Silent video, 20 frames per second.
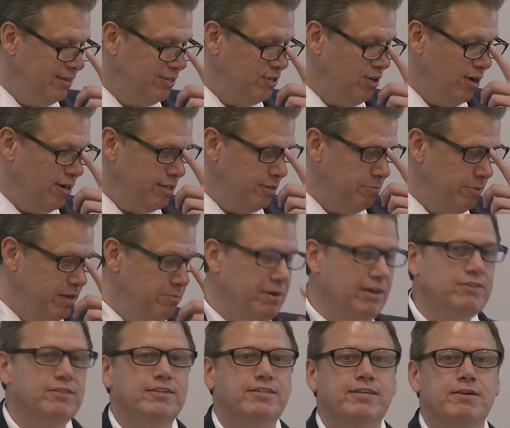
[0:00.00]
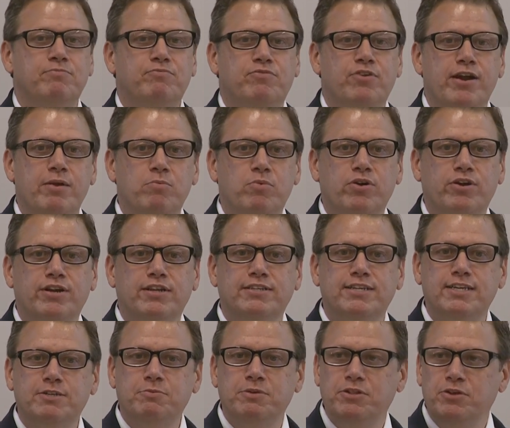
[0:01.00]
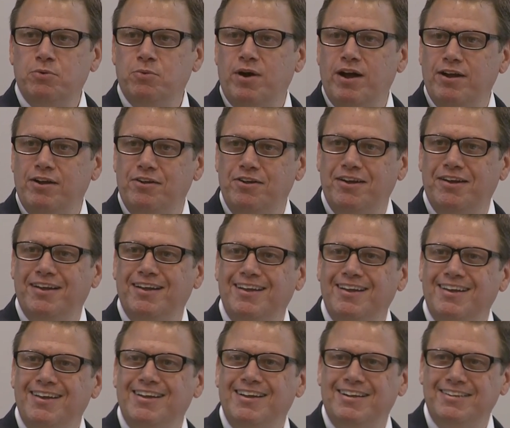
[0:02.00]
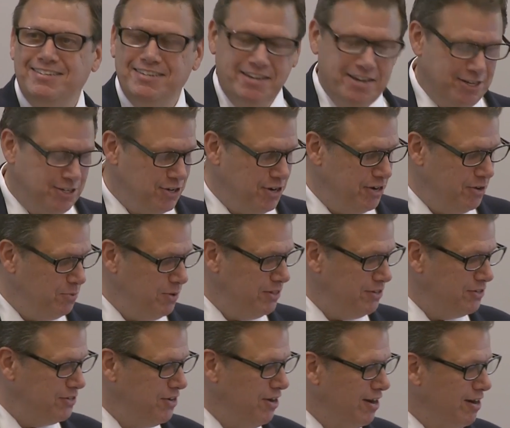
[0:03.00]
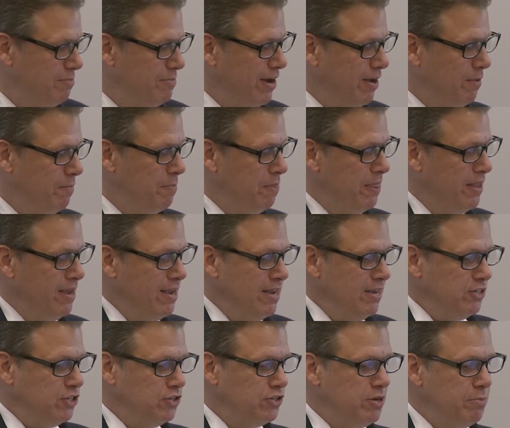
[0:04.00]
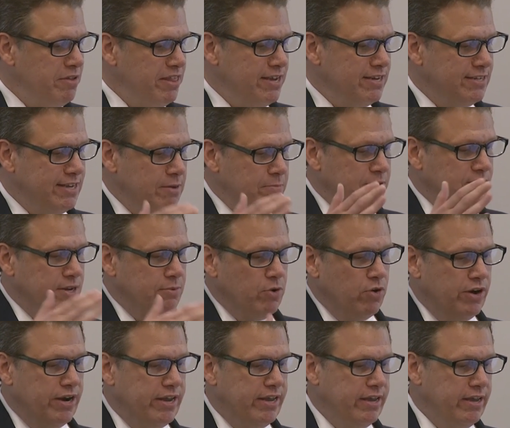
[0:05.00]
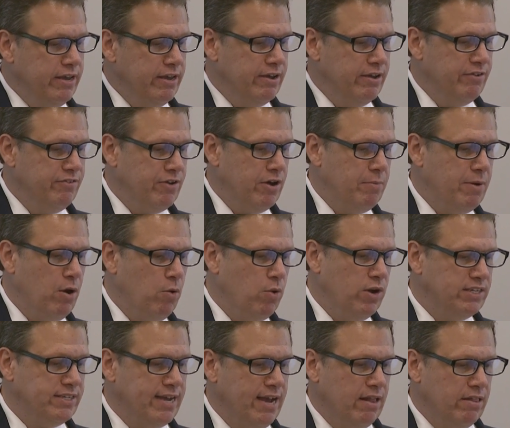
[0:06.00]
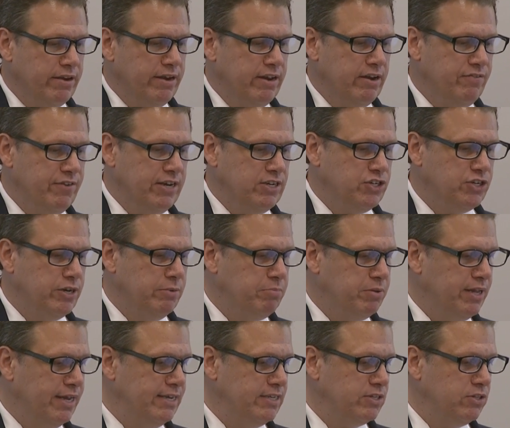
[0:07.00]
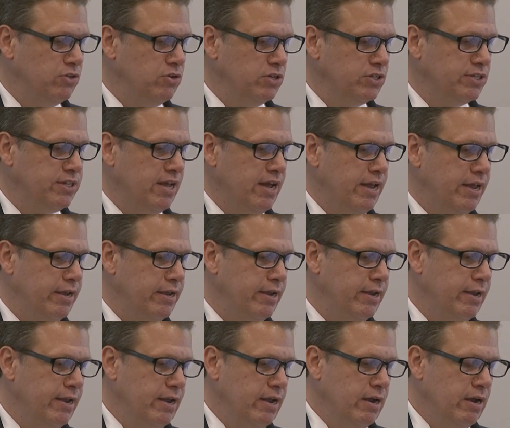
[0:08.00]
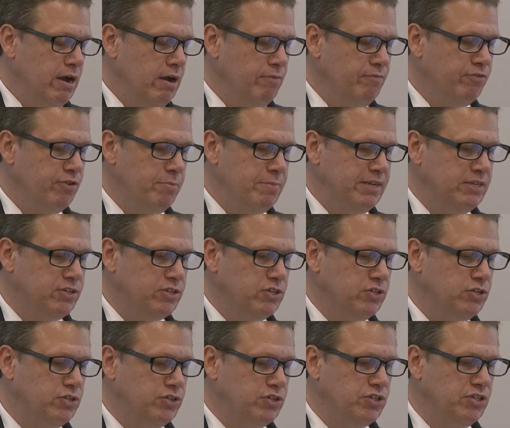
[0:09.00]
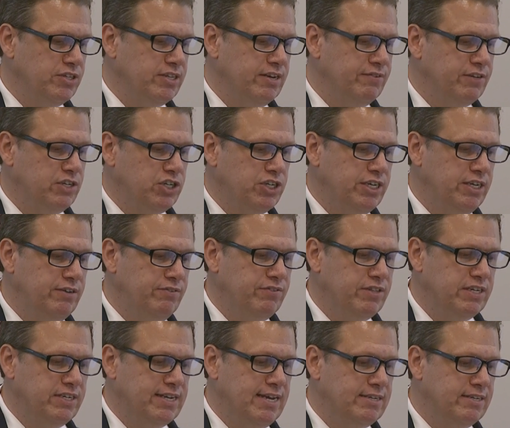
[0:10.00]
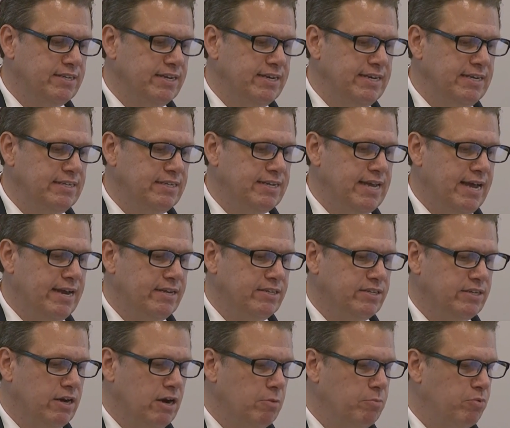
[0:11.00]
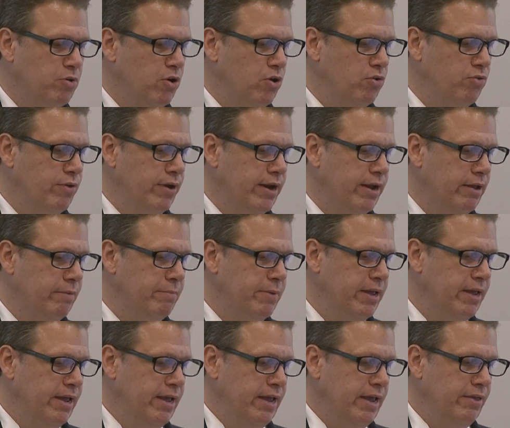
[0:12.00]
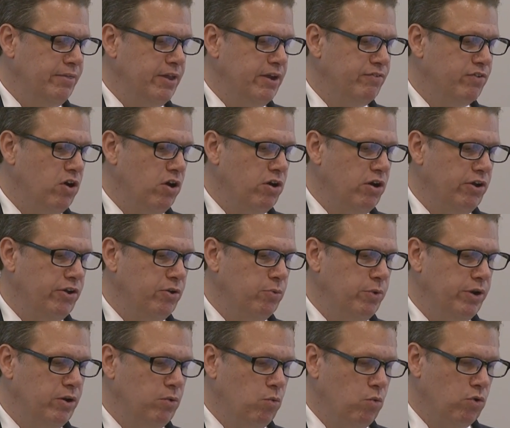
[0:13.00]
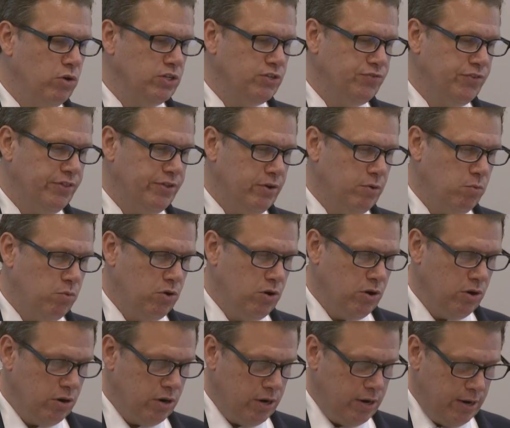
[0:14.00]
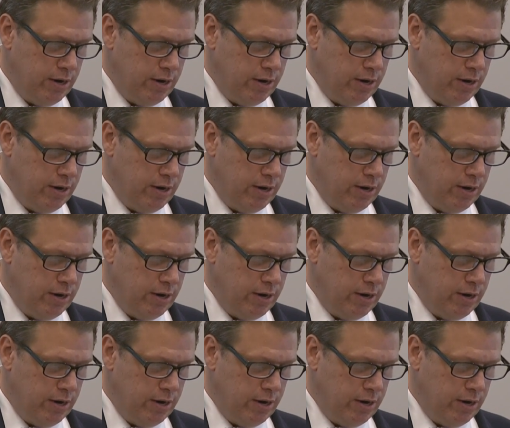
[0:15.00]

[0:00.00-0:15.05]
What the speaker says: talk to me about the TIP framework, and it takes me a little while to catch on to what they're talking about. So some of the examples I'm going to give about what talent, innovation, and place looks like come from institutions that have achieved the designee status in our program and that have gone on to win awards for their work.